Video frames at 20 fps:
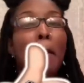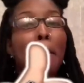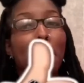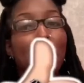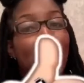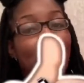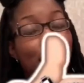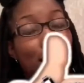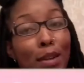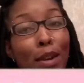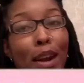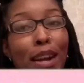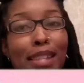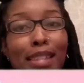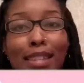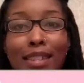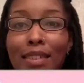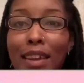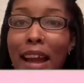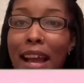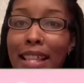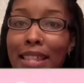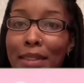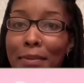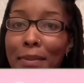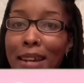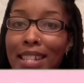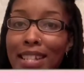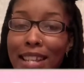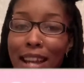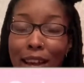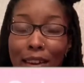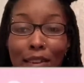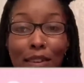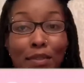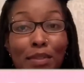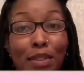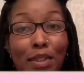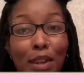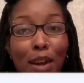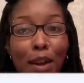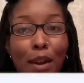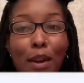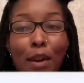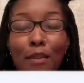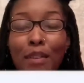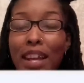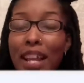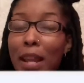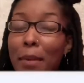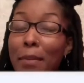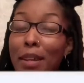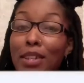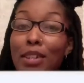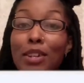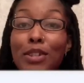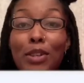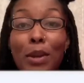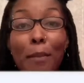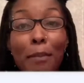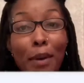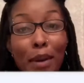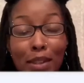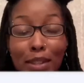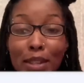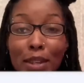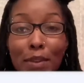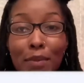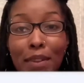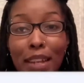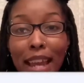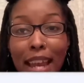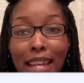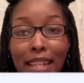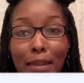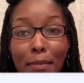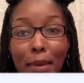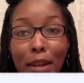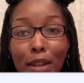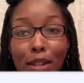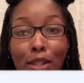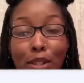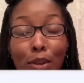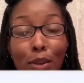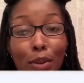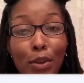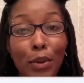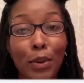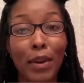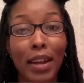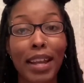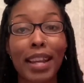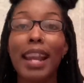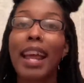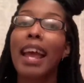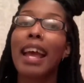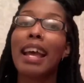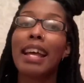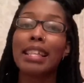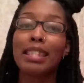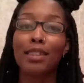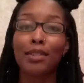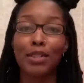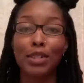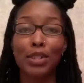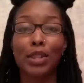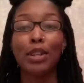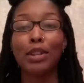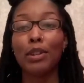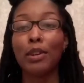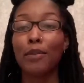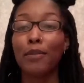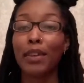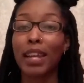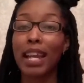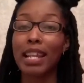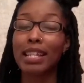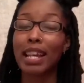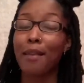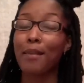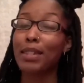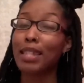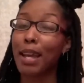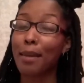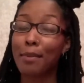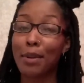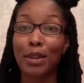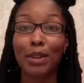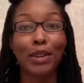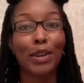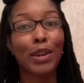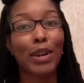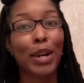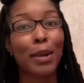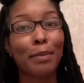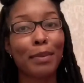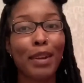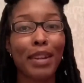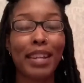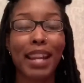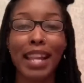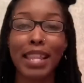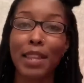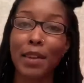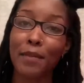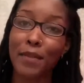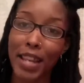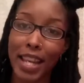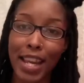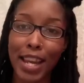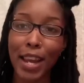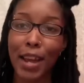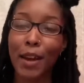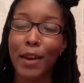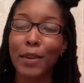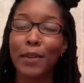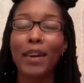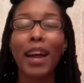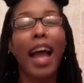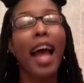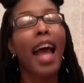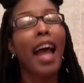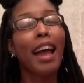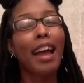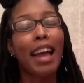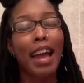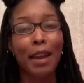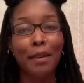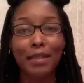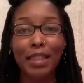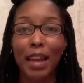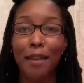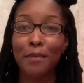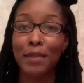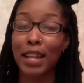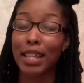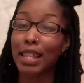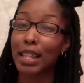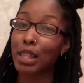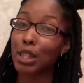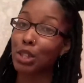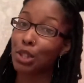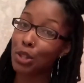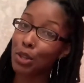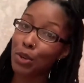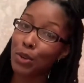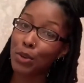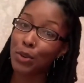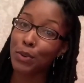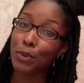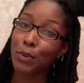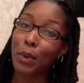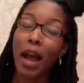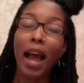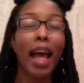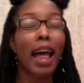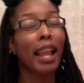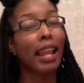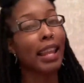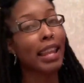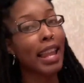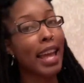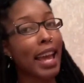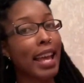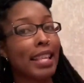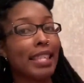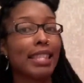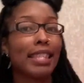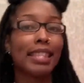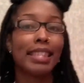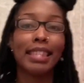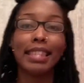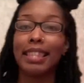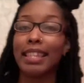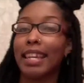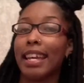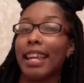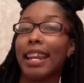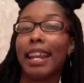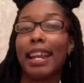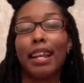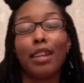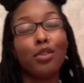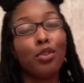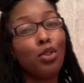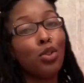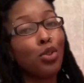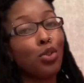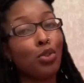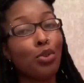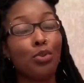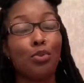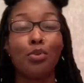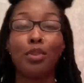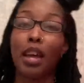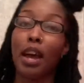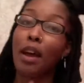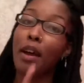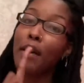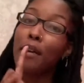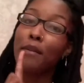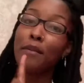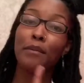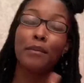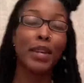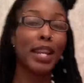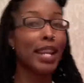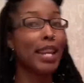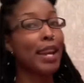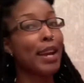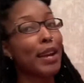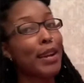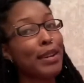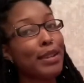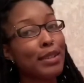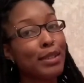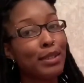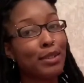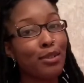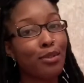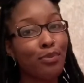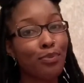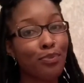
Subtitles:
Make sure you are subscribed to my channel if you're not already. Make sure your post notification bell is turned on so that you get a notification every time your girl uploads another video. And without further ado, let's get into the video.